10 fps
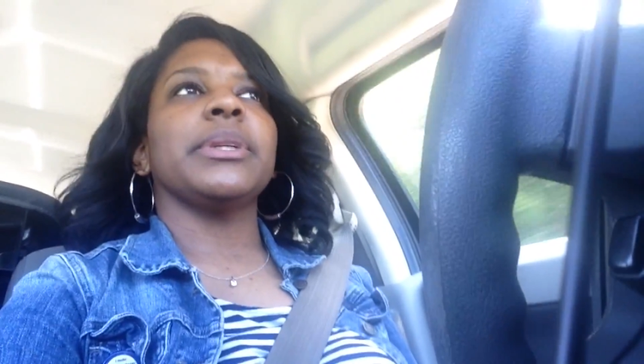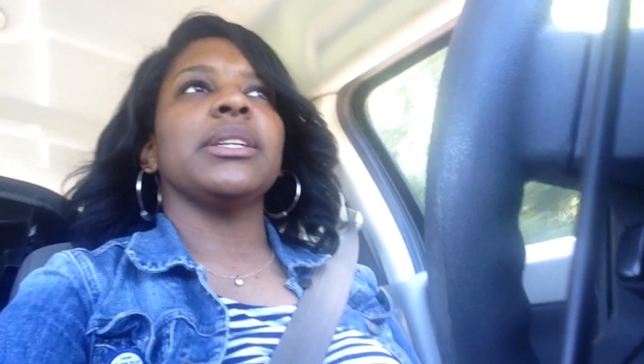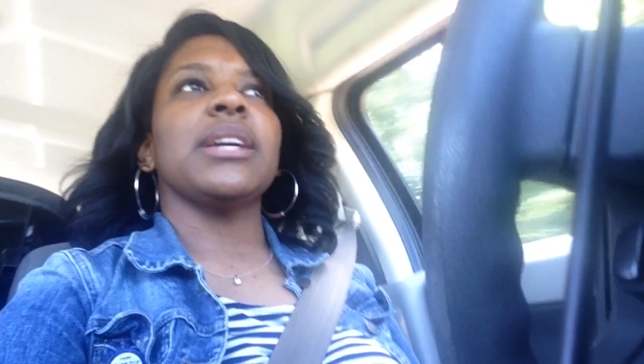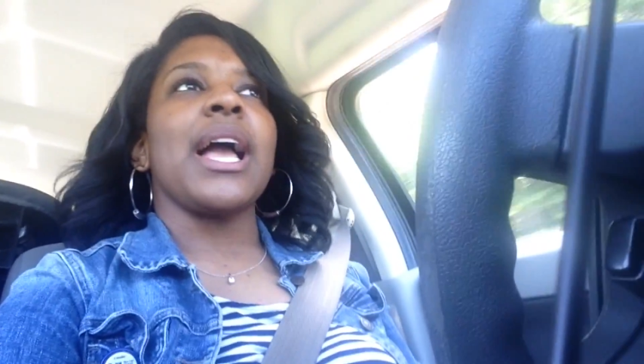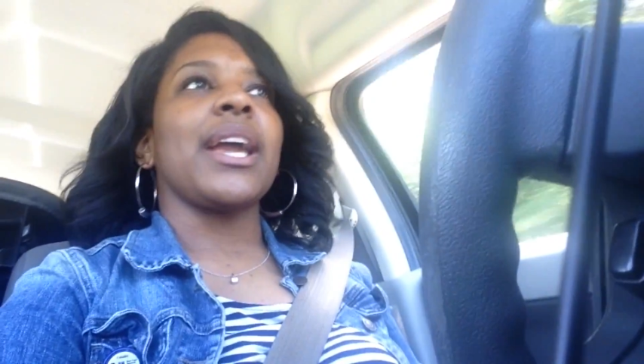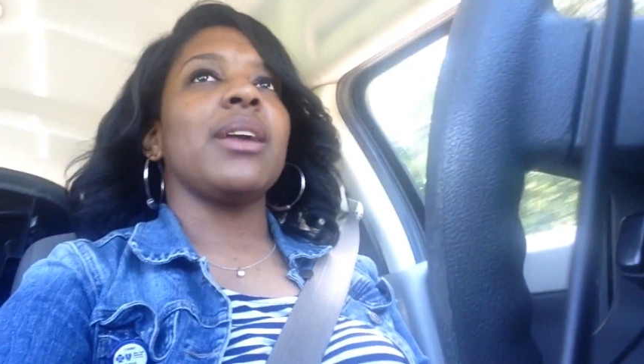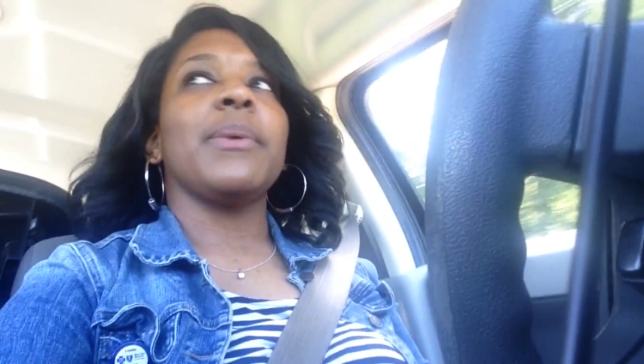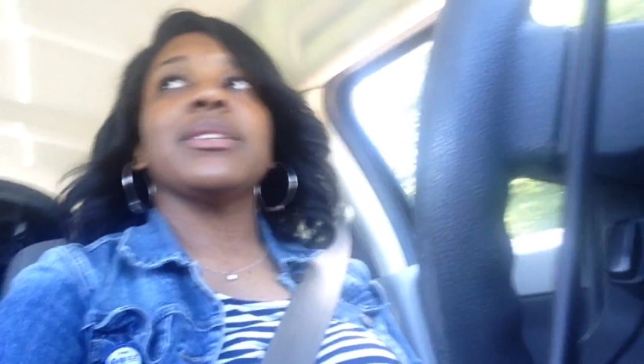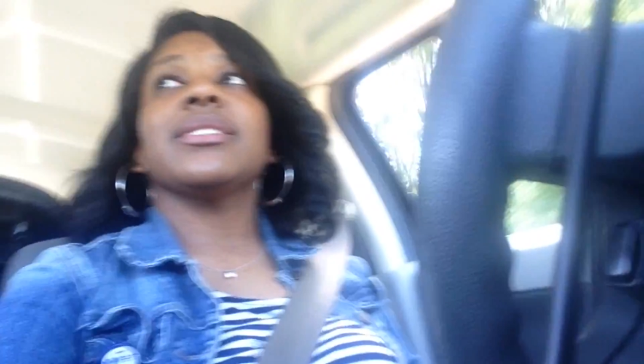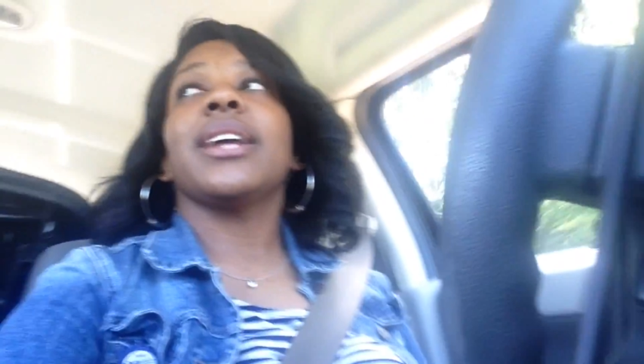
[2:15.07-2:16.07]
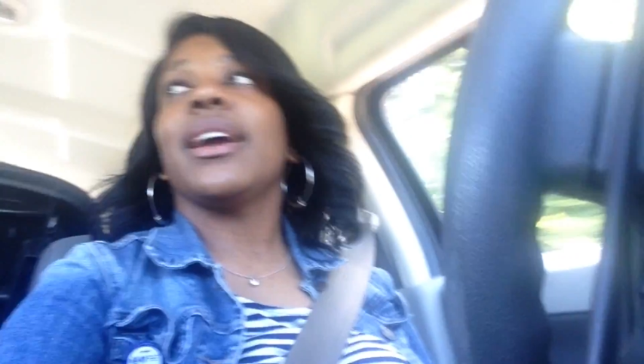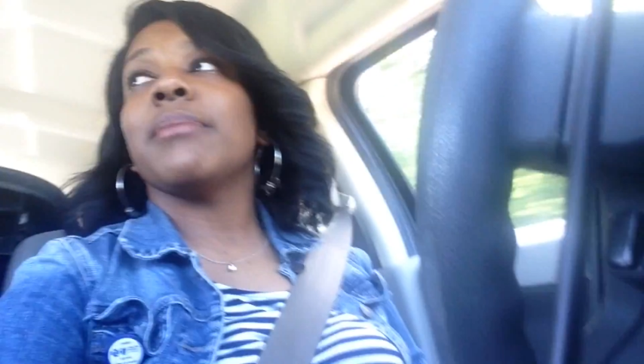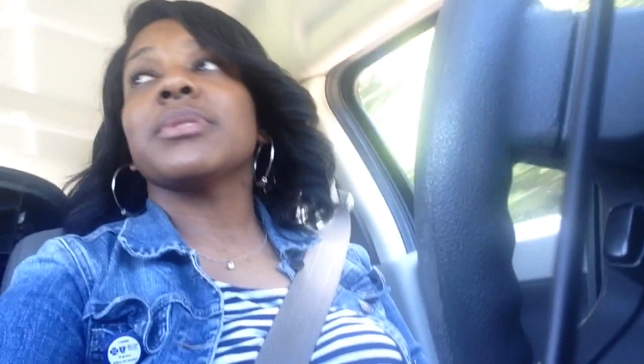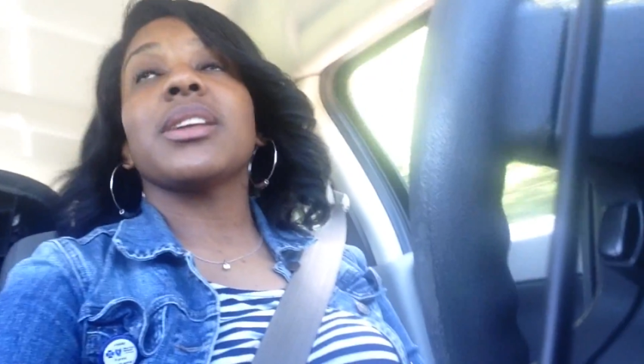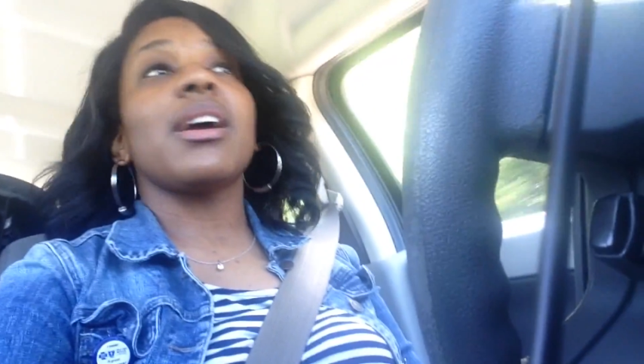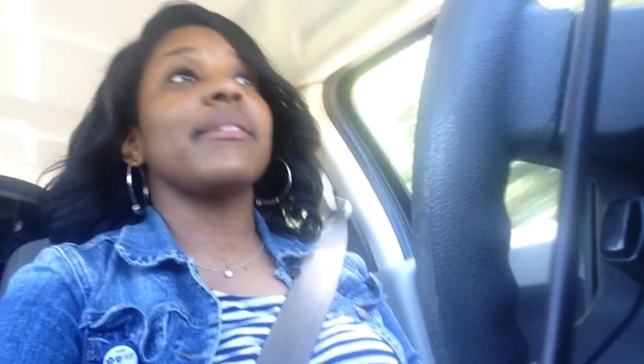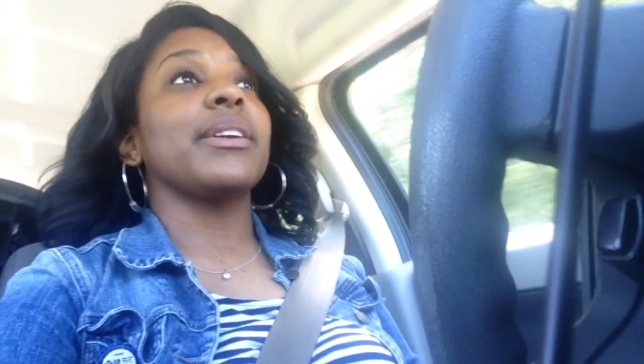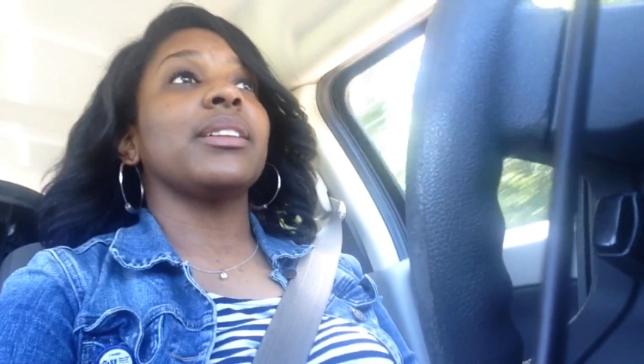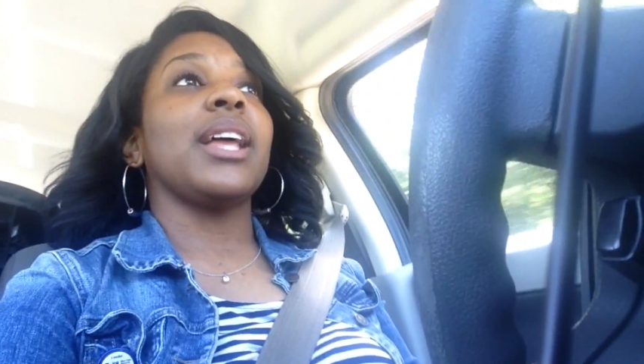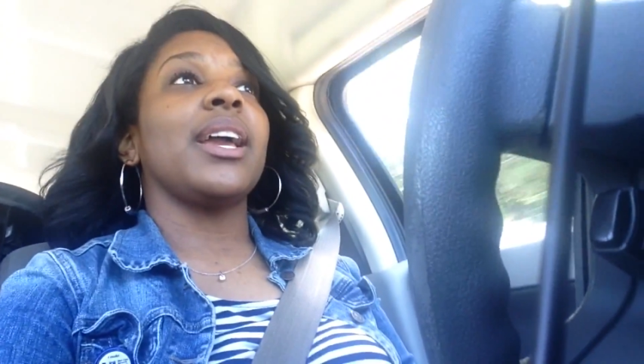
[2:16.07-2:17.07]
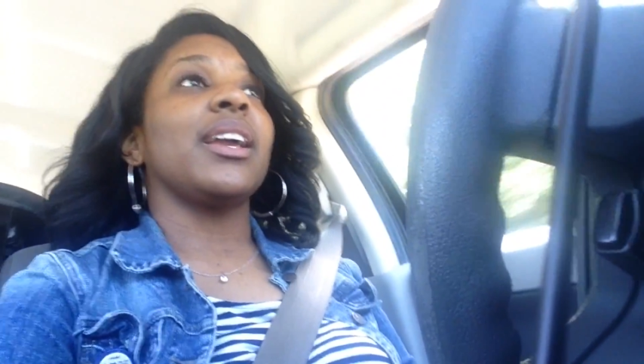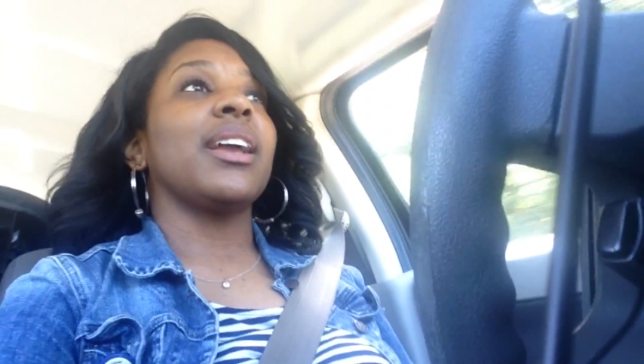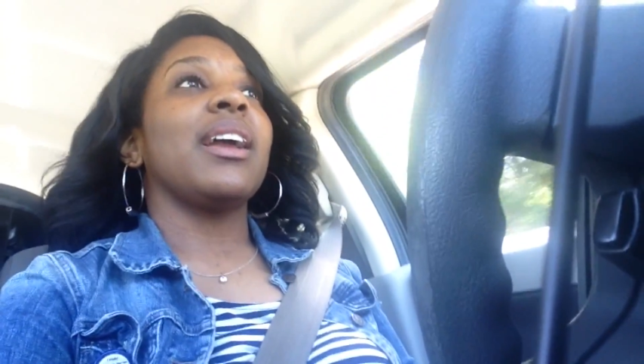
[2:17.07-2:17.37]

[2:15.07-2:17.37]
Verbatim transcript: But I can't wait today. I'm starving. Like,